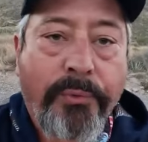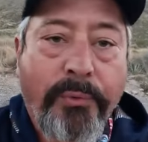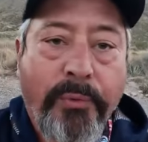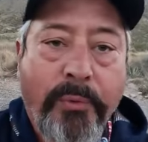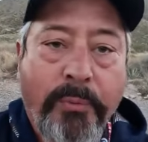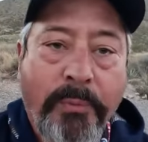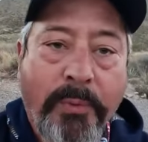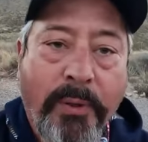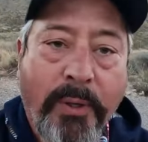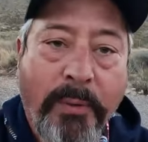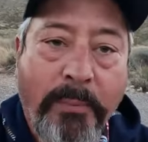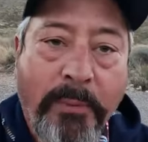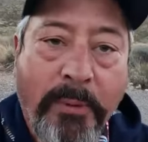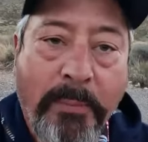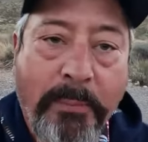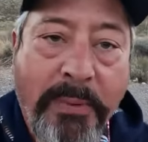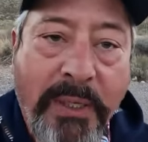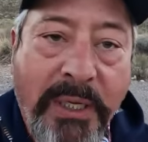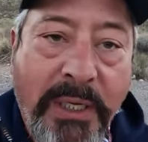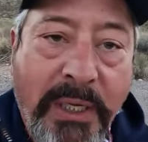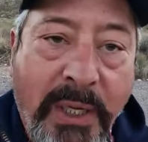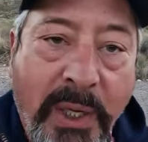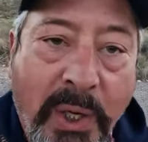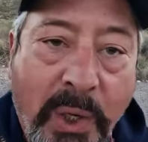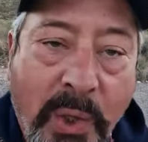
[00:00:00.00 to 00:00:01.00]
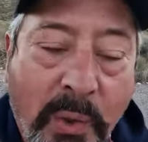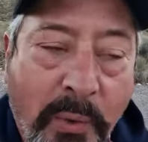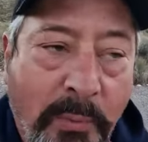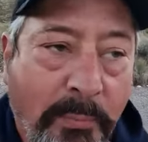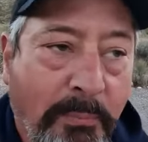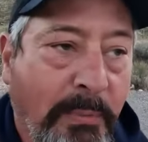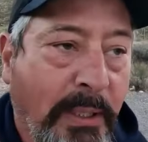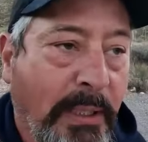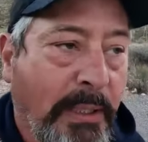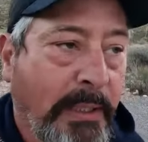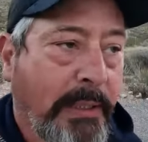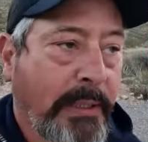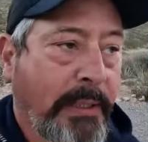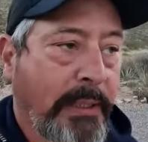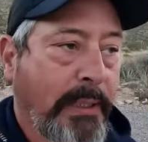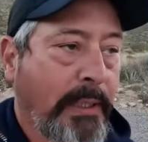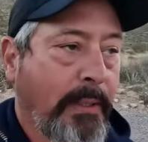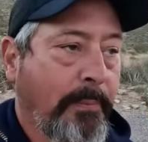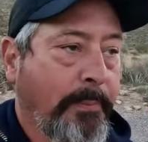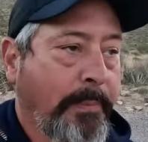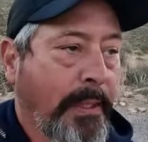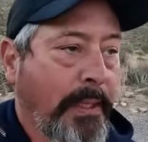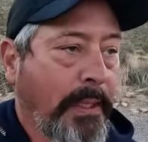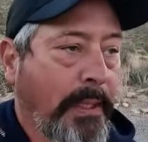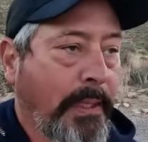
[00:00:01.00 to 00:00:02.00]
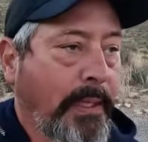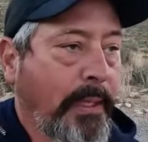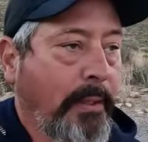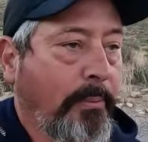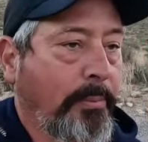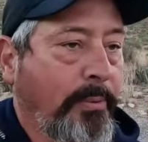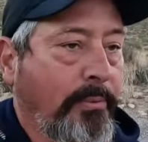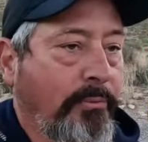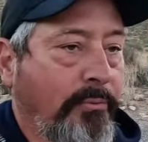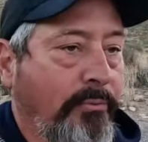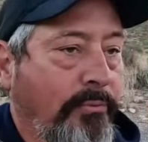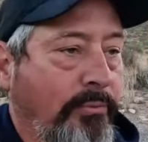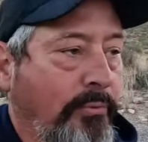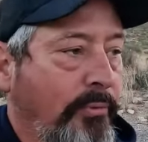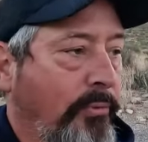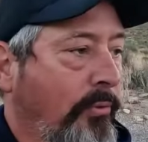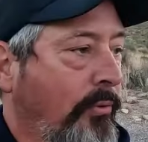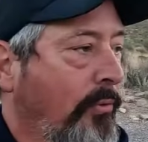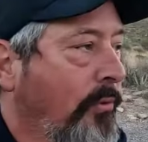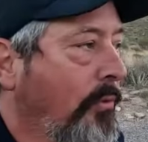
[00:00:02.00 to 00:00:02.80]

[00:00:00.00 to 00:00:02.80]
We'll probably be gone by the time that happens.